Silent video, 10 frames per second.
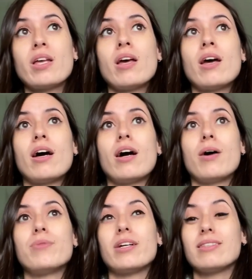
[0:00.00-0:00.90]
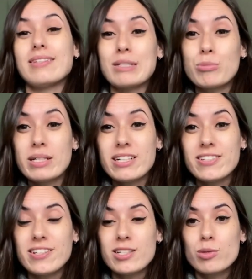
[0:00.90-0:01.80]
Um, they're a little bigger
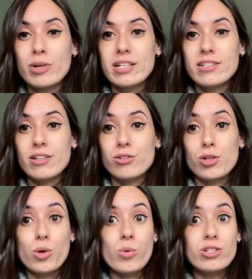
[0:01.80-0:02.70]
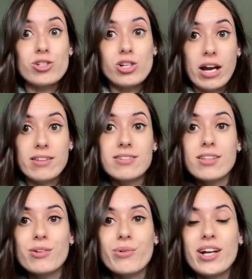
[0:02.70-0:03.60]
than the springtail, so there was a chance that
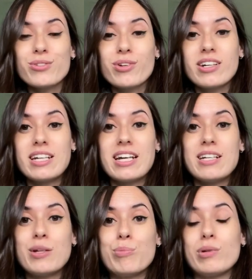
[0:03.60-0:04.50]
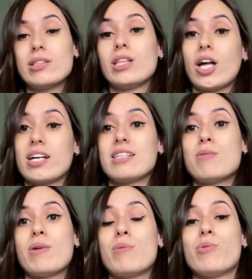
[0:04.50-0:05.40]
the rats were going to eat it, but luckily
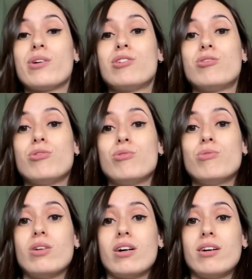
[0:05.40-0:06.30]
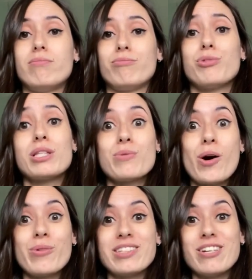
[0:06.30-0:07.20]
my boys do um, really
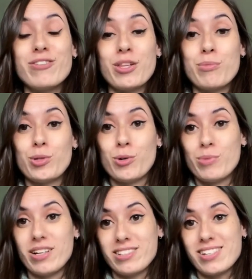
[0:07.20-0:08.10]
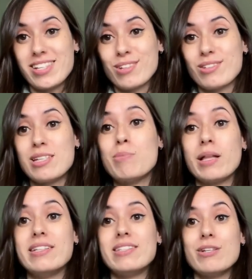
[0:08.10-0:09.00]
well with leaving them alone because I still see
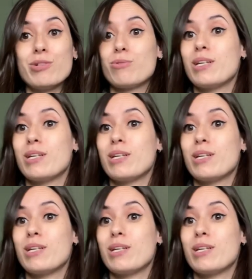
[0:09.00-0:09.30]
plenty, which makes me